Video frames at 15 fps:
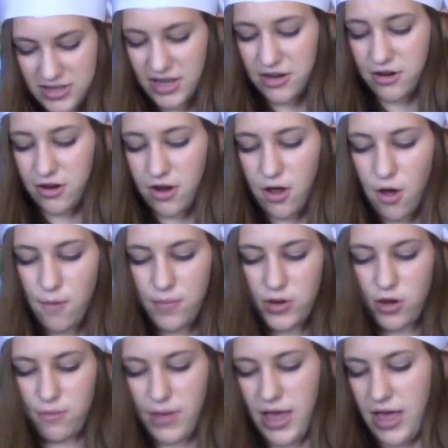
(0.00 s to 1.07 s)
Then you're gonna open
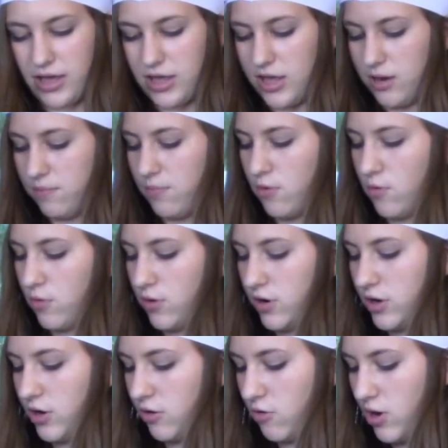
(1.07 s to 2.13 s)
your bag and pour
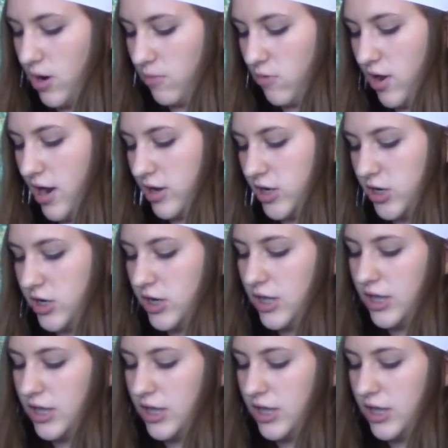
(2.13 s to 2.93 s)
your graham cracker